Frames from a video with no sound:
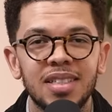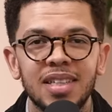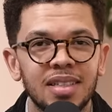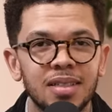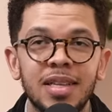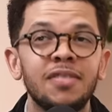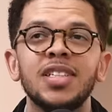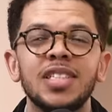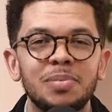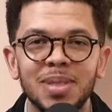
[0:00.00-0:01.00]
gets
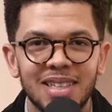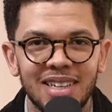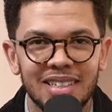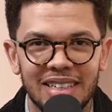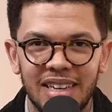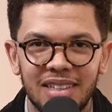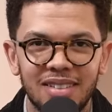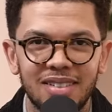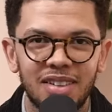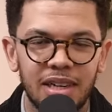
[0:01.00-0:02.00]
70% again,
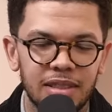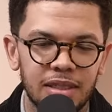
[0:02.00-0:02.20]
right?